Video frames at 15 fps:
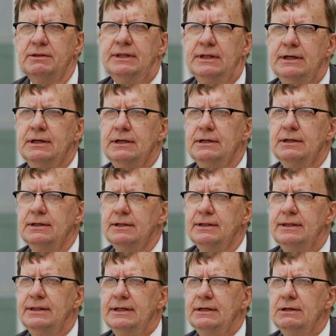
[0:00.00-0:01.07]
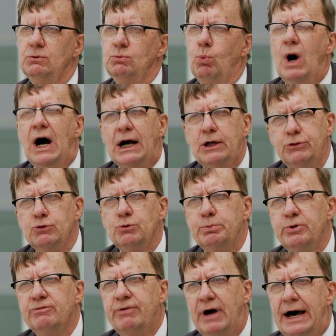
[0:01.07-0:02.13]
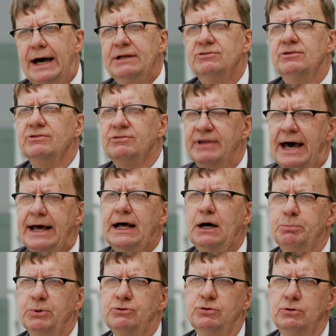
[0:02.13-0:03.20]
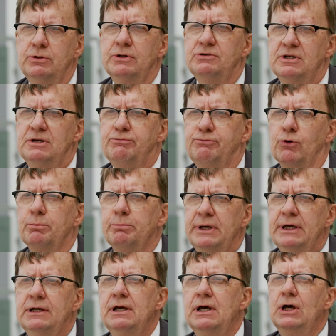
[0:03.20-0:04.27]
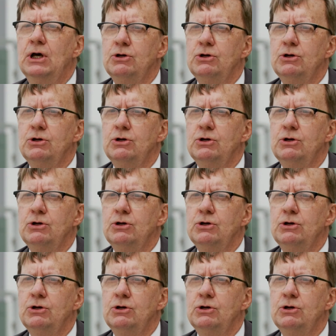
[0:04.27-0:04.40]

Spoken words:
walkthrough provides, is that opportunity for me